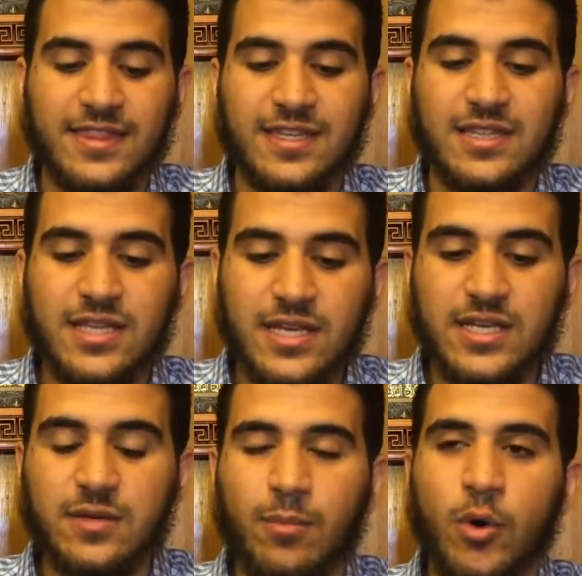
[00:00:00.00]
the
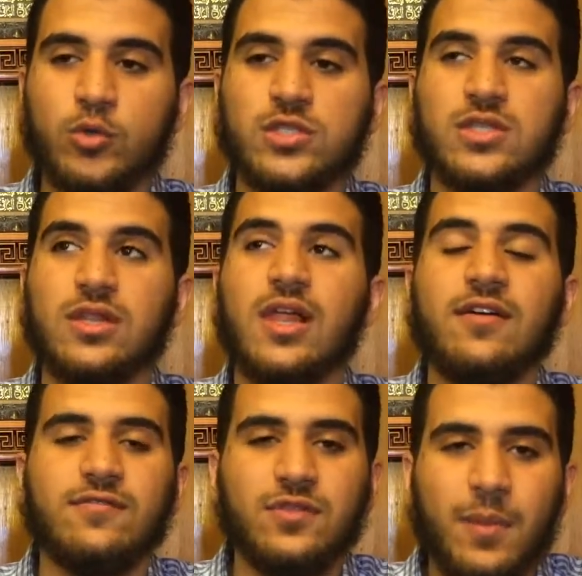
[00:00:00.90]
deed most
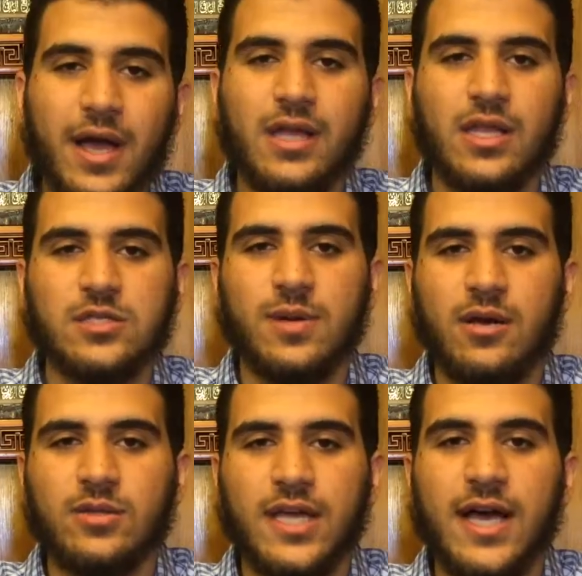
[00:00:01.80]
loved by Allah
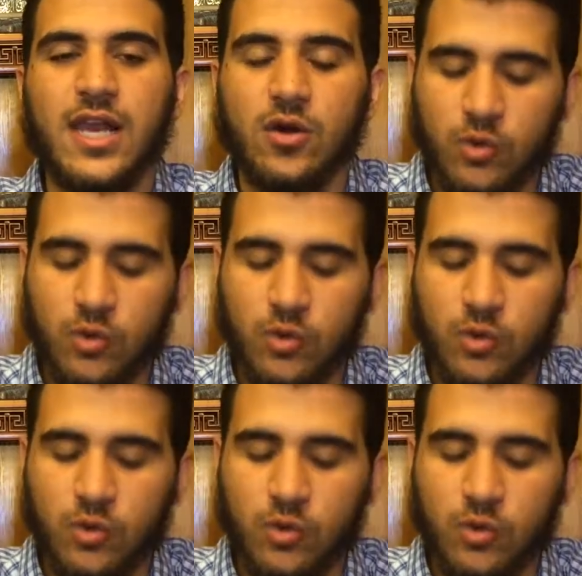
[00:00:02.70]
subhanahu wa ta'ala,